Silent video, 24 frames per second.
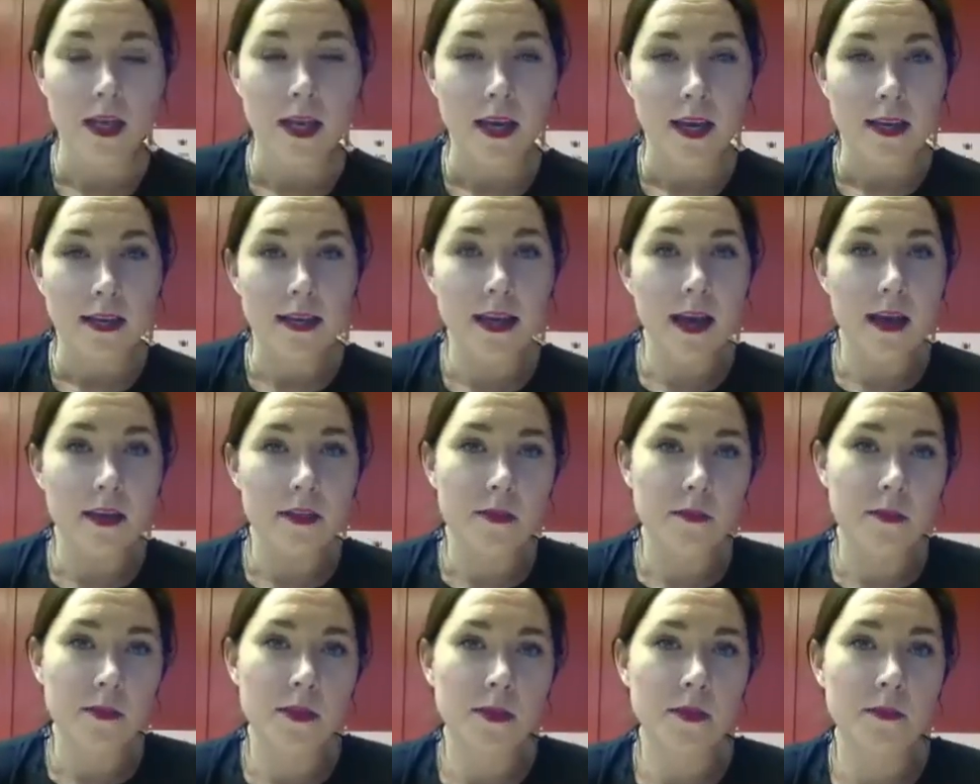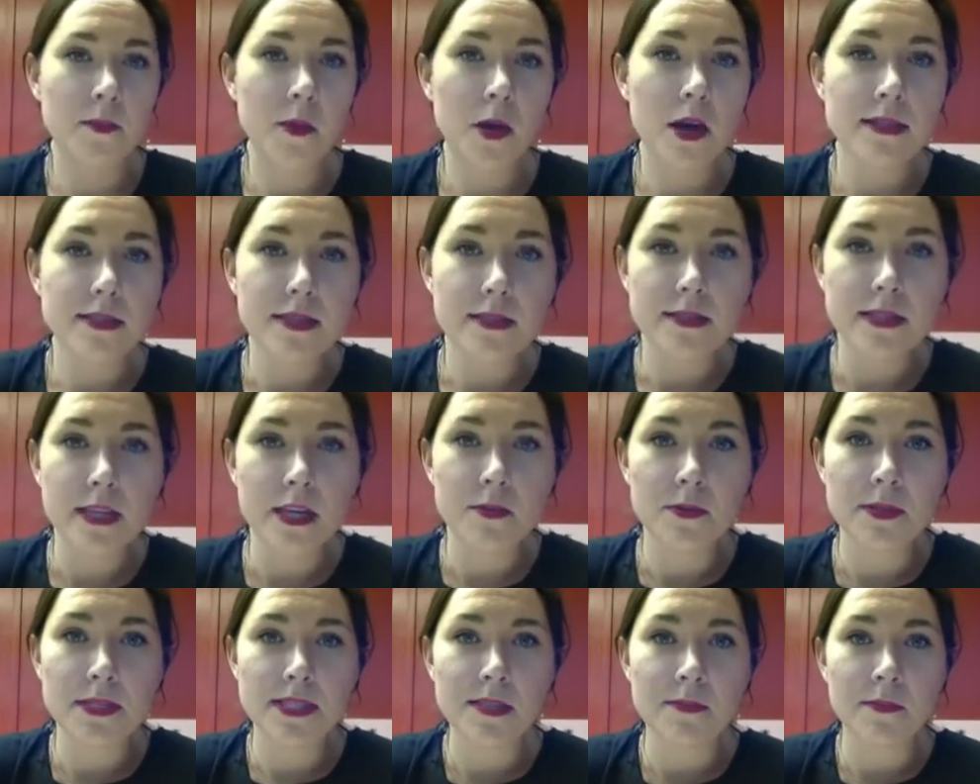Yeah, the, the process here
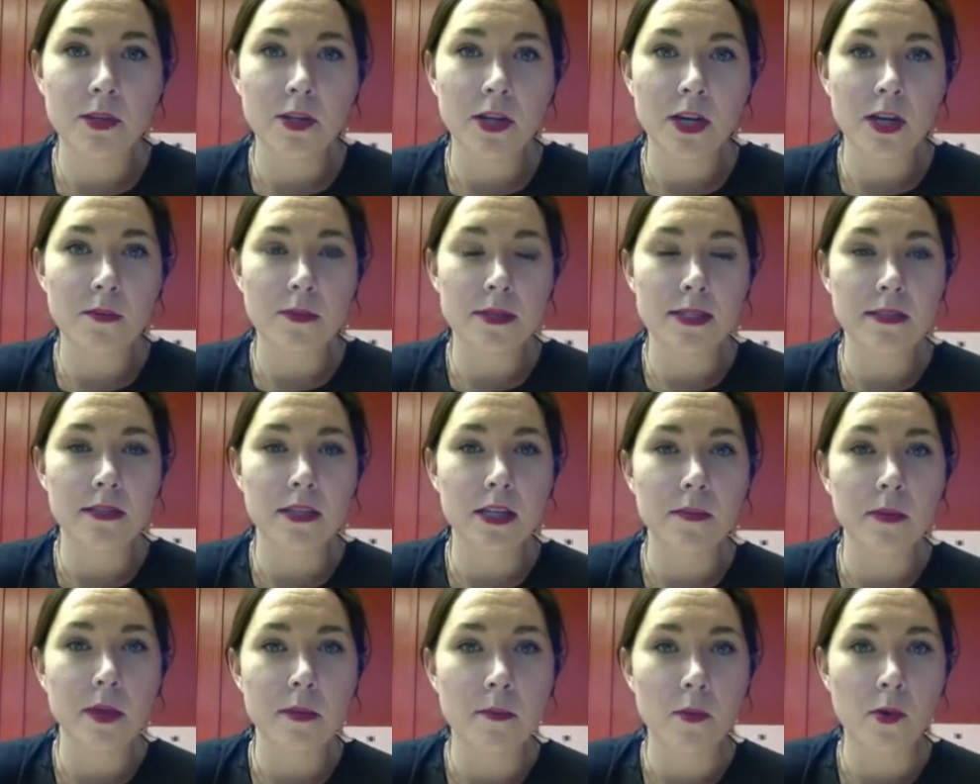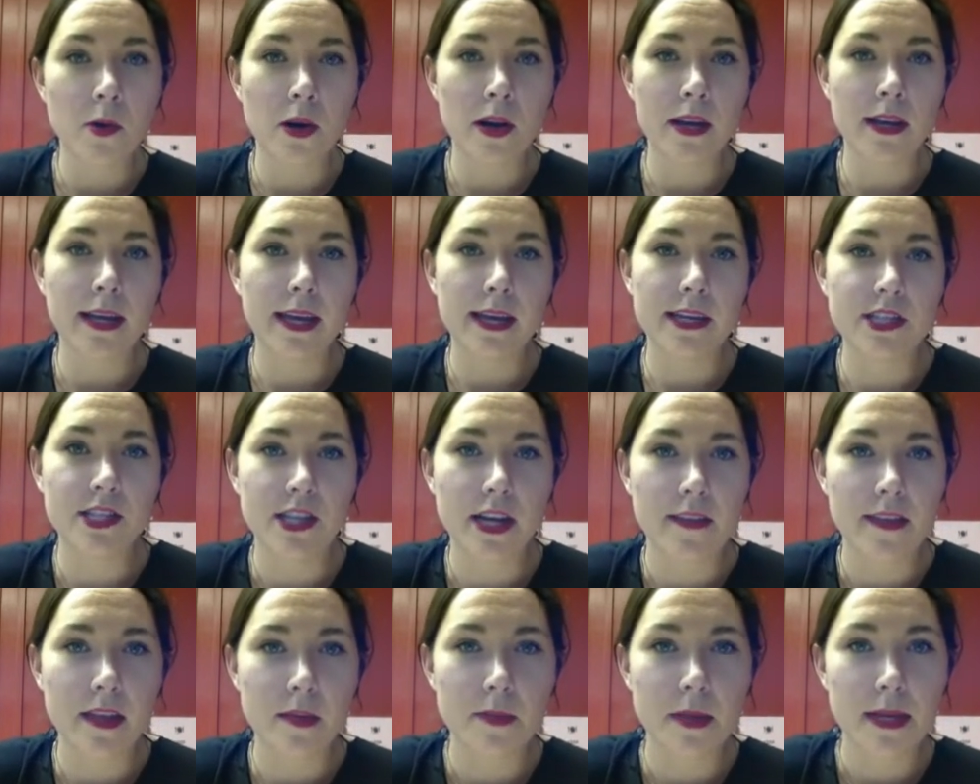was similar. It was a little bit more engaging,
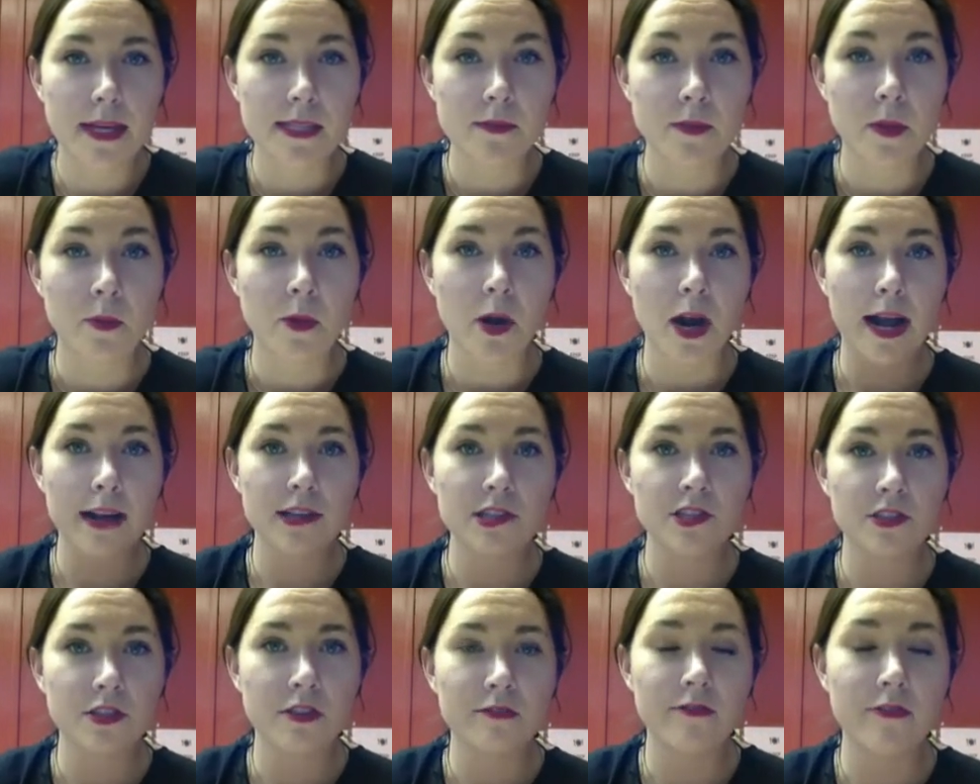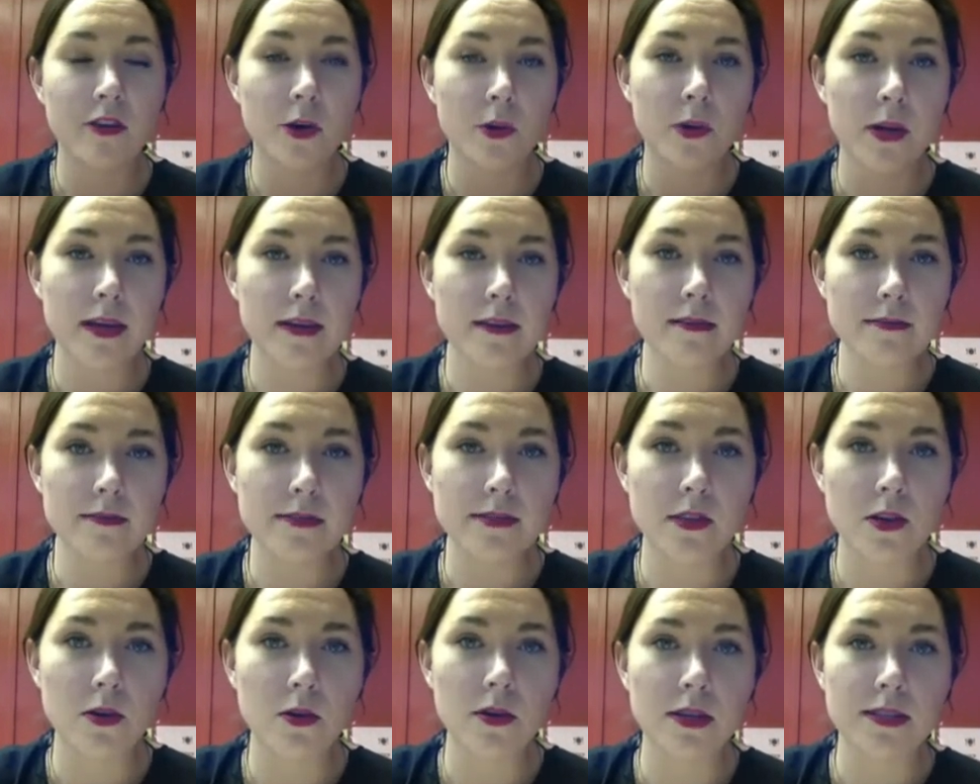I think, because we were actually voting.
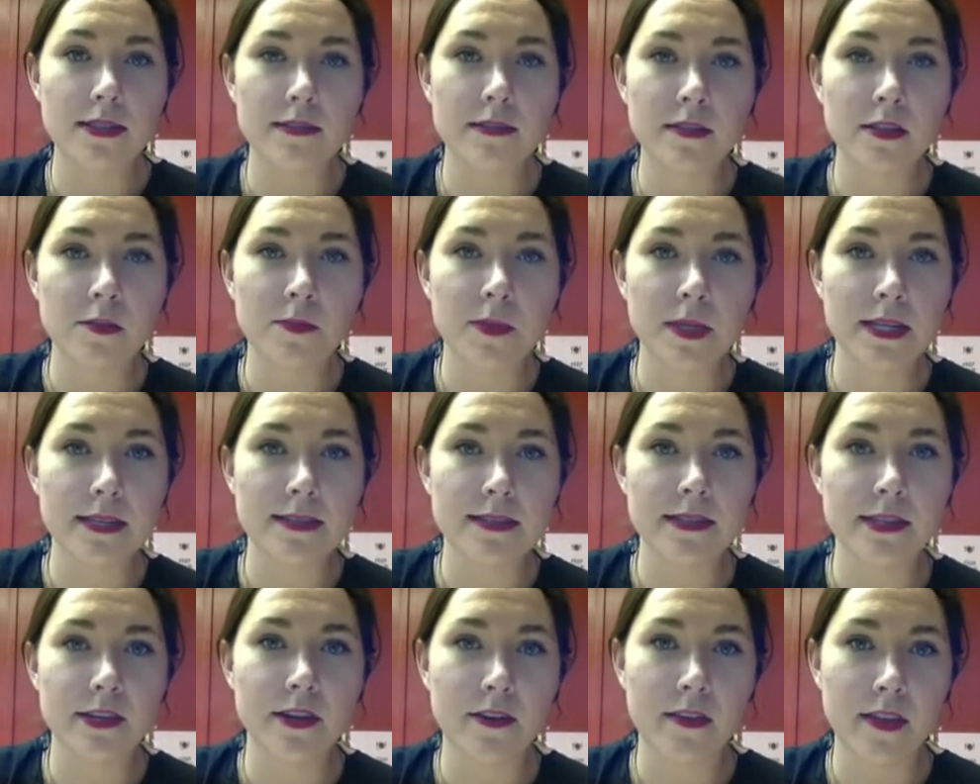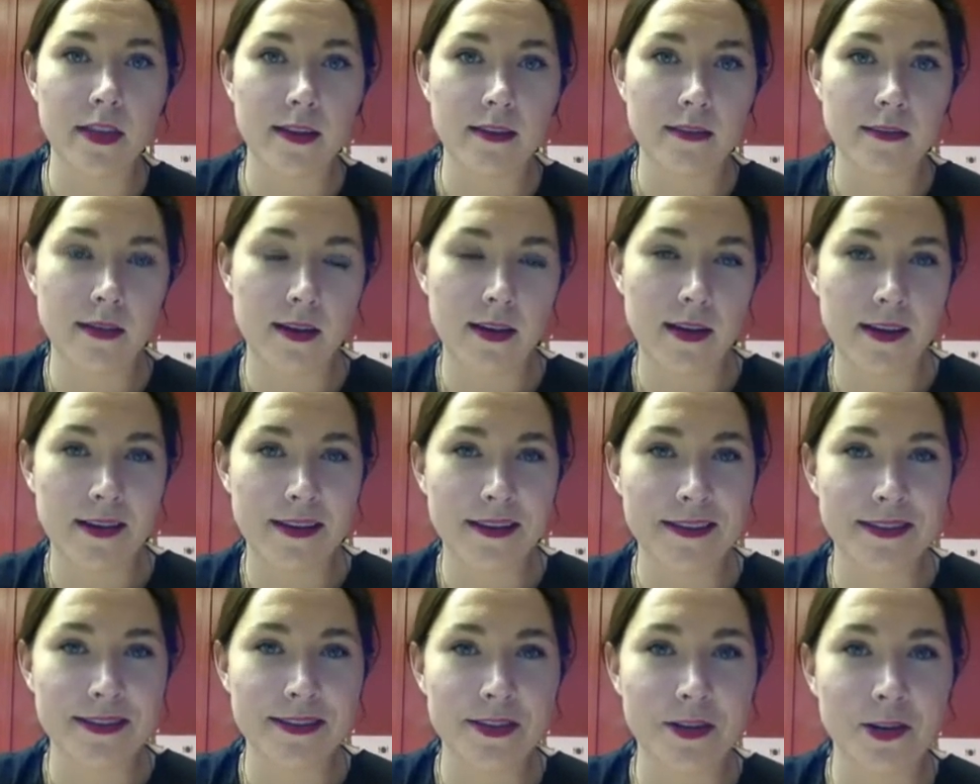So it's a little bit easier than,
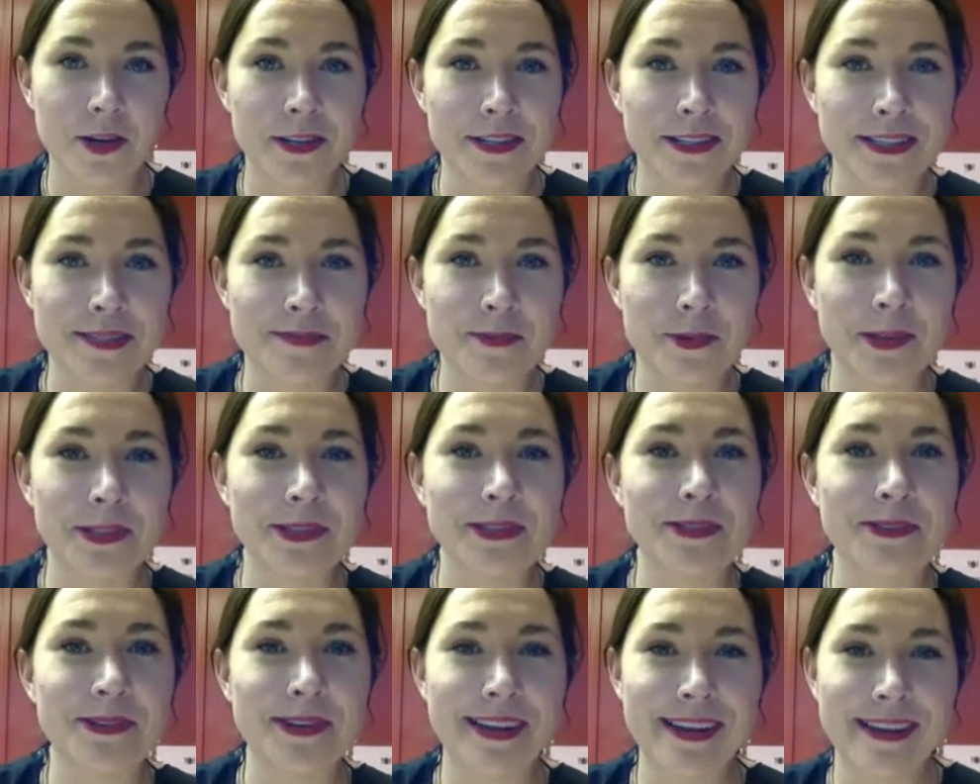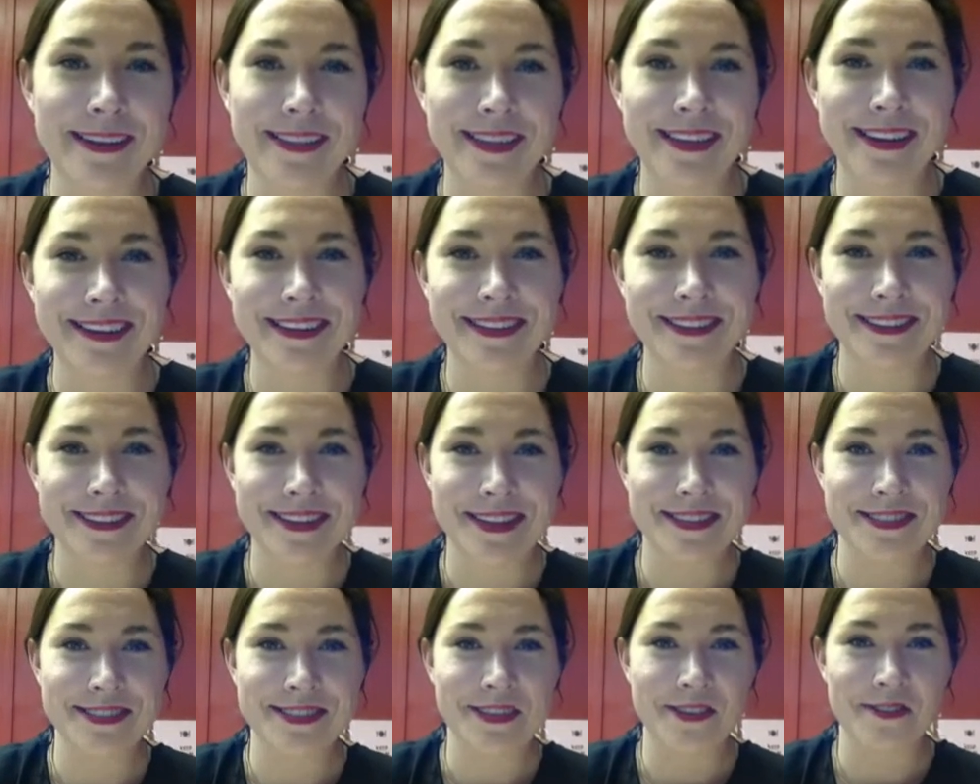uh, or at least more alluring than a,
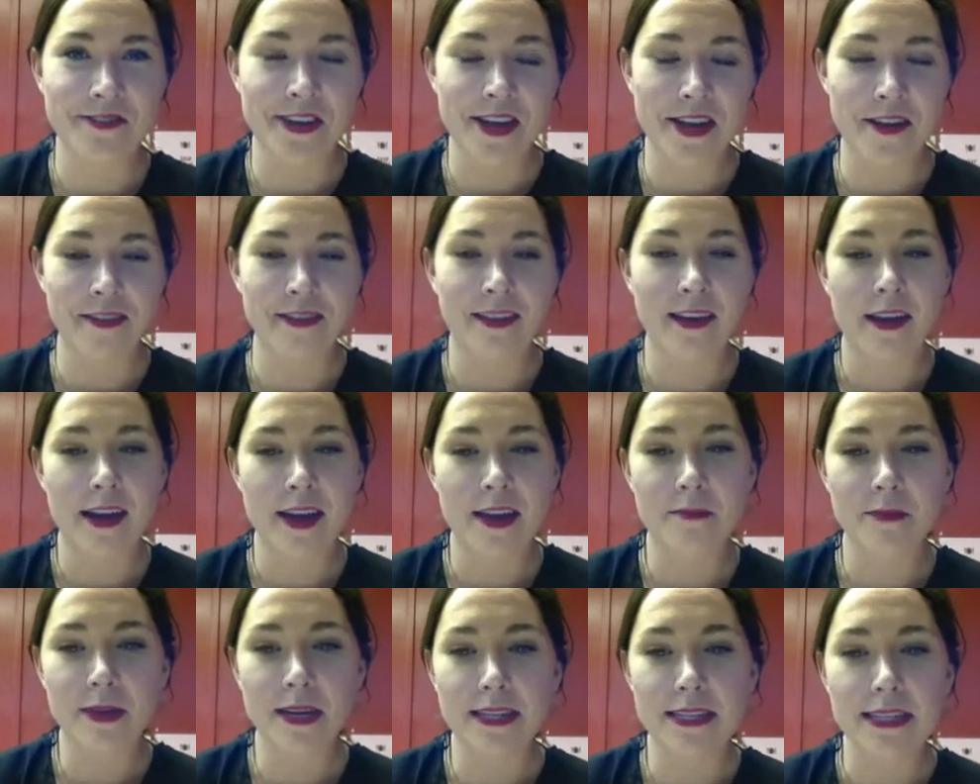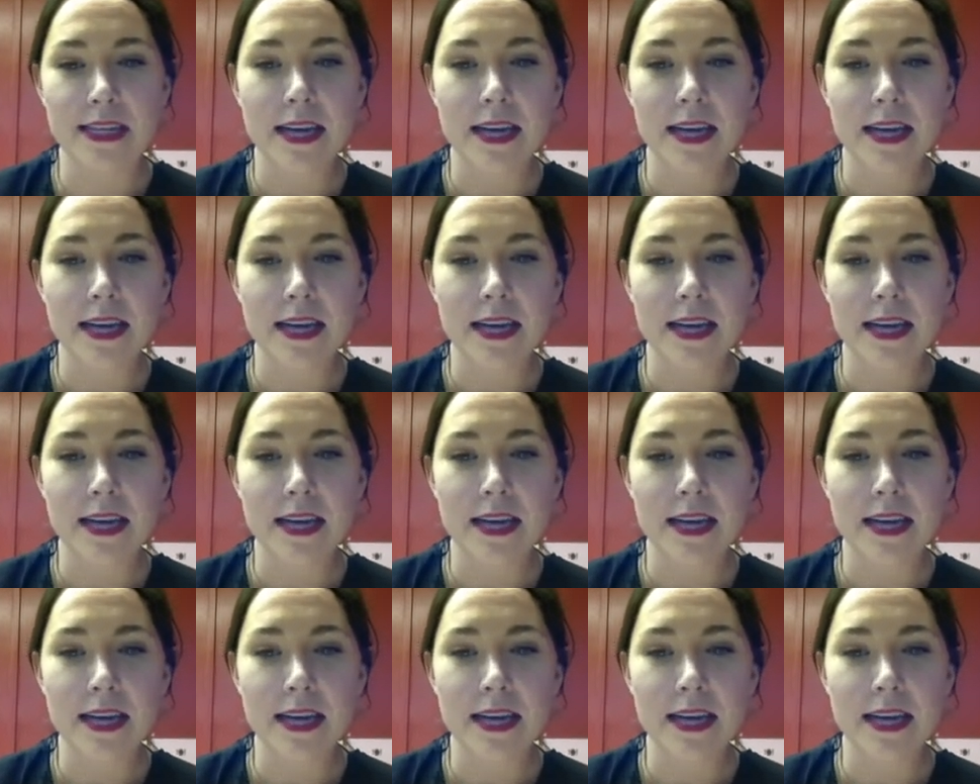a, survey online. But